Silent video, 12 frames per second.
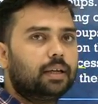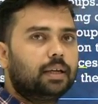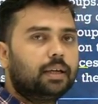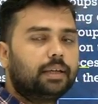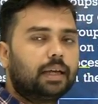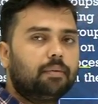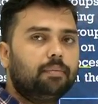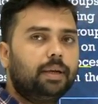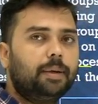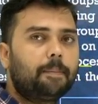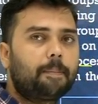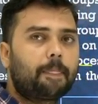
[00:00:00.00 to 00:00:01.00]
Tell me,
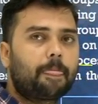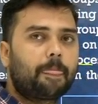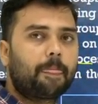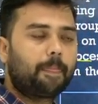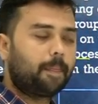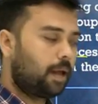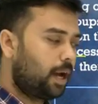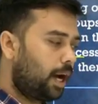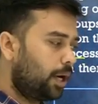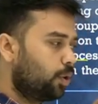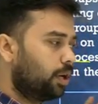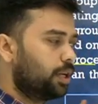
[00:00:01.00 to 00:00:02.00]
are you
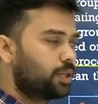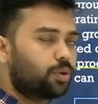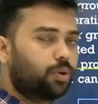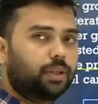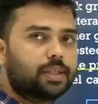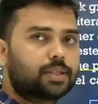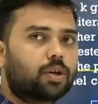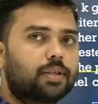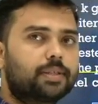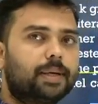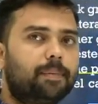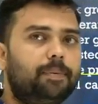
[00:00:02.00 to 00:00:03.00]
understood this
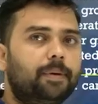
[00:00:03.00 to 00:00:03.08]
concept?